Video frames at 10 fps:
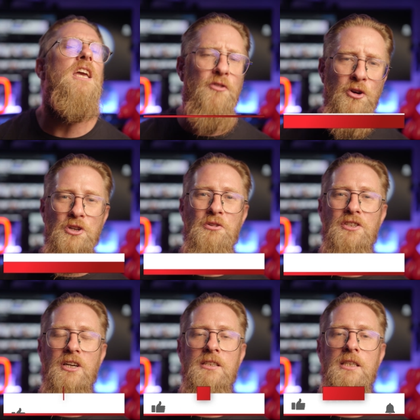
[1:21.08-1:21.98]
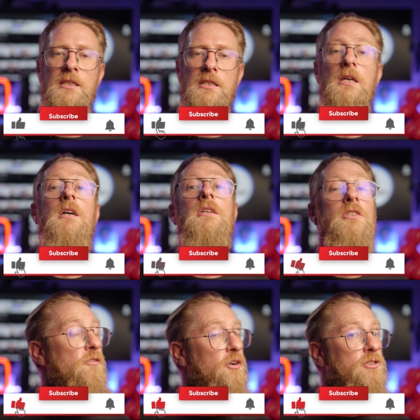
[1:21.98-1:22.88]
If you enjoyed this content,
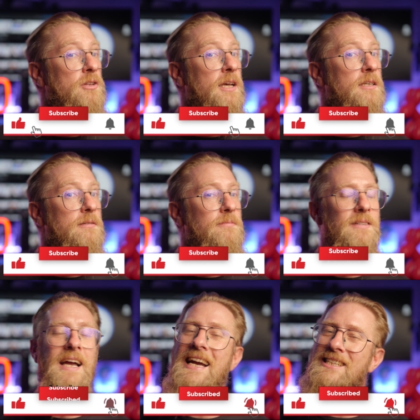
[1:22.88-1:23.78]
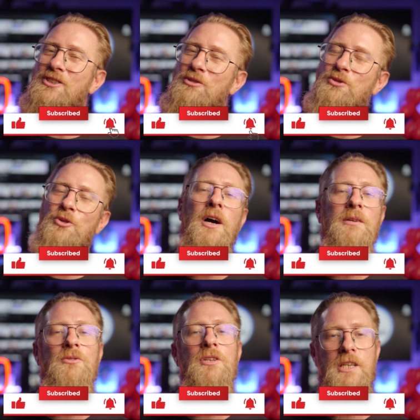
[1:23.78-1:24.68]
don't forget to like and
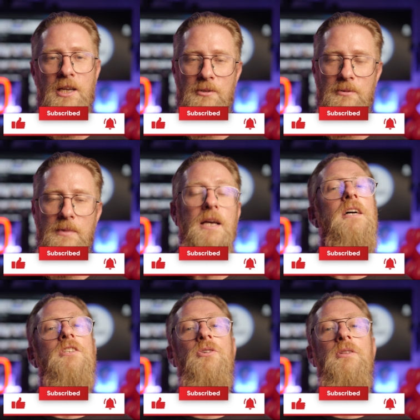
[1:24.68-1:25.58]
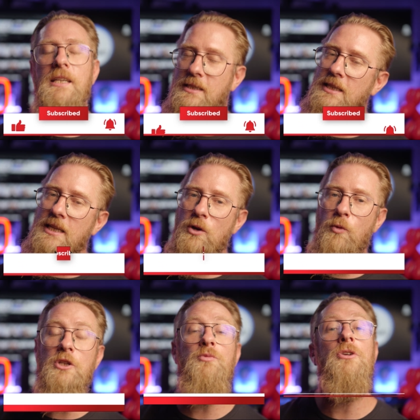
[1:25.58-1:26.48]
subscribe to the channel. So let's see
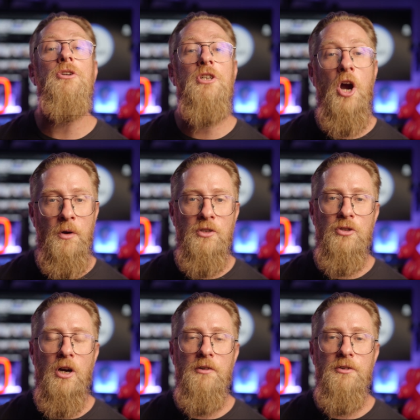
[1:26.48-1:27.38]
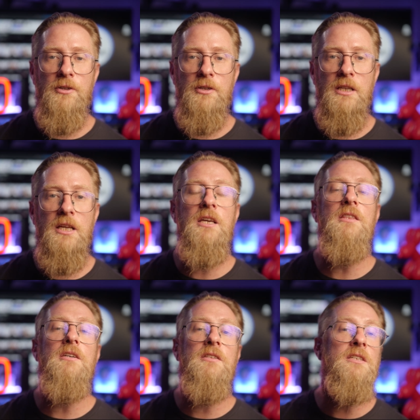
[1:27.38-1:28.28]
what we're going to cover
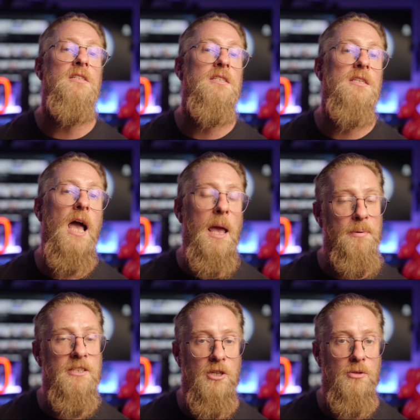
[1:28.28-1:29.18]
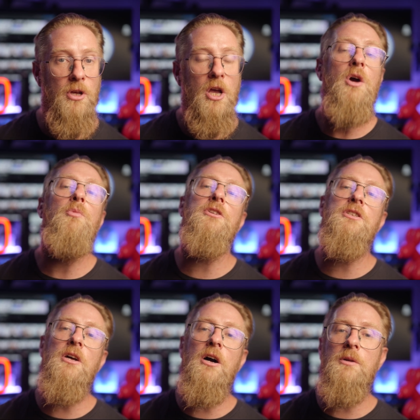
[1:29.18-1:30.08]
in this episode. We'll
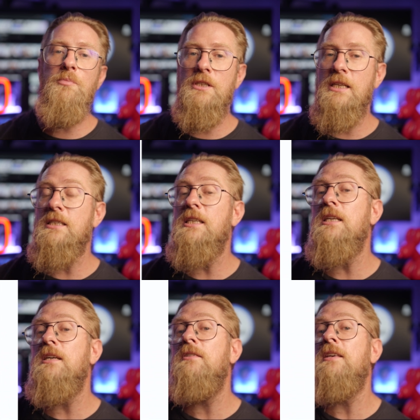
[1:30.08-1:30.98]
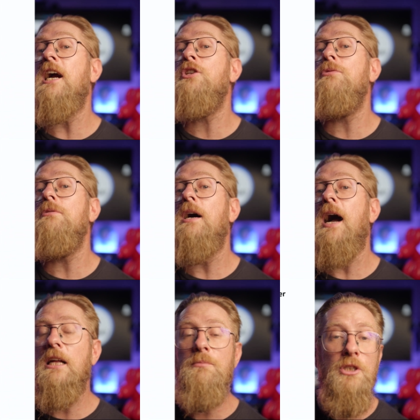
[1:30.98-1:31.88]
start presenting the actual
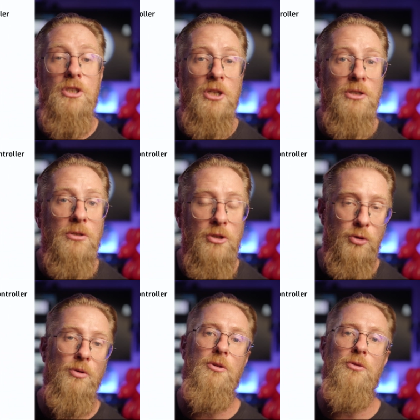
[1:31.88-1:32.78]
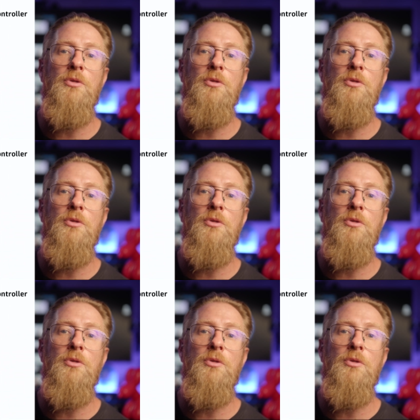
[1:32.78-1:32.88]
admission controller.